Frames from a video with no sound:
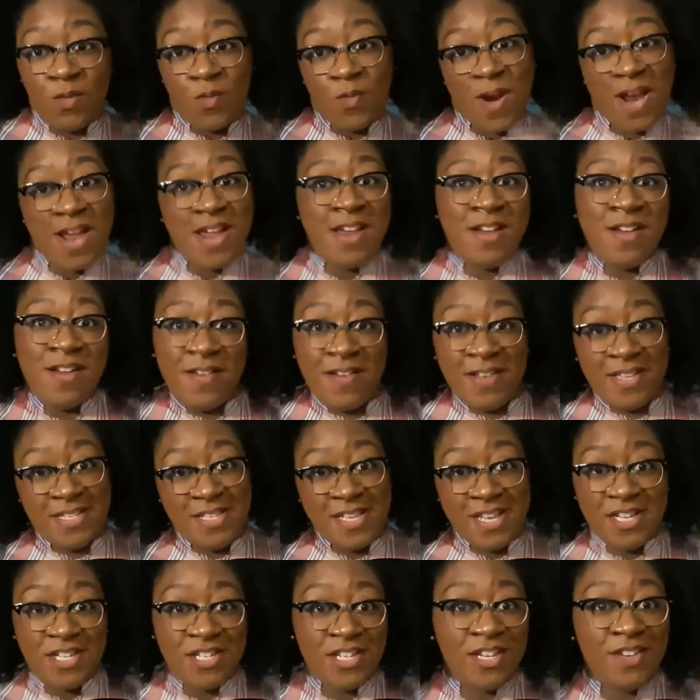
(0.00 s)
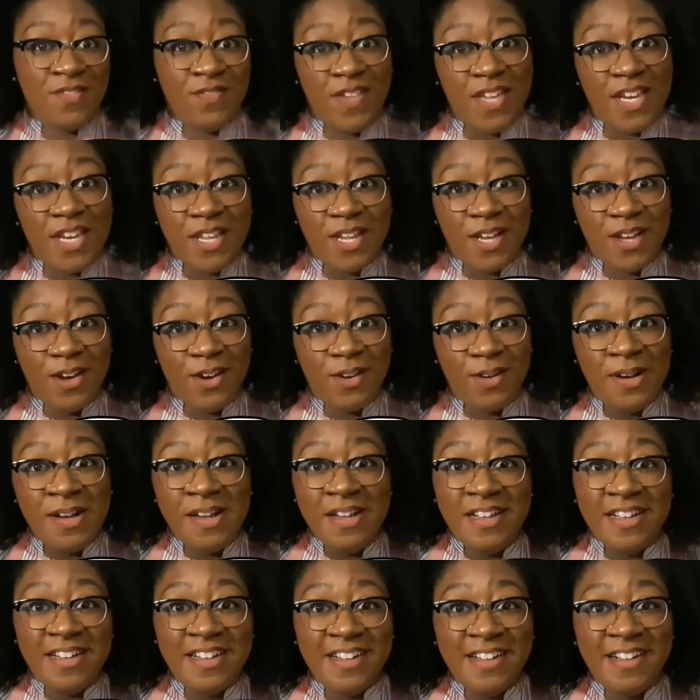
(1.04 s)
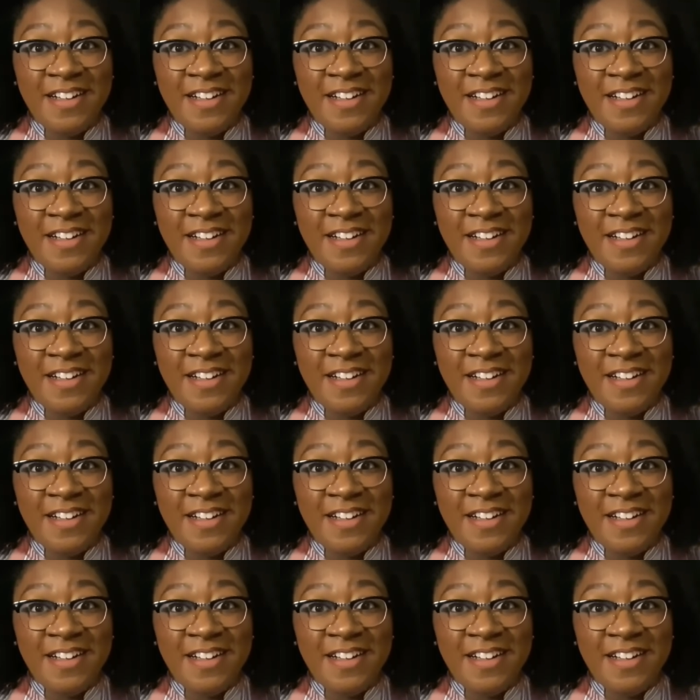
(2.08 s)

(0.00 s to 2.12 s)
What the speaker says: right here in this section of the video.